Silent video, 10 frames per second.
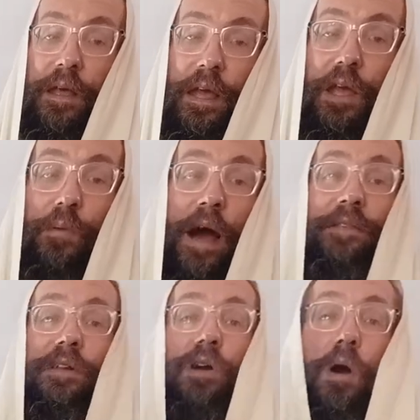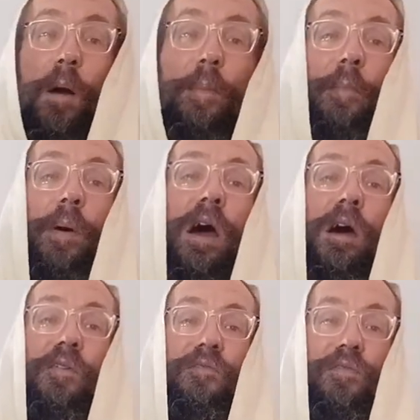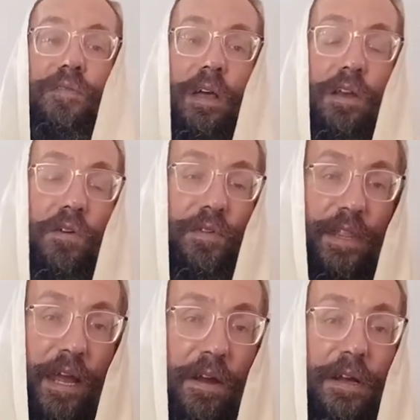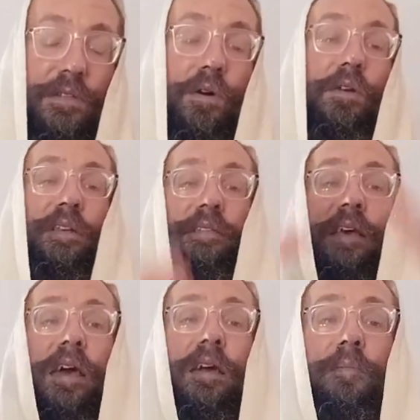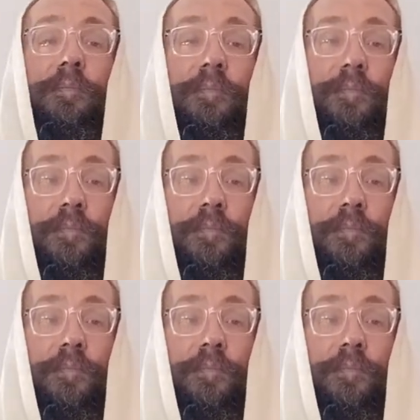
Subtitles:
He wanted to go up above, and over there it's all the same.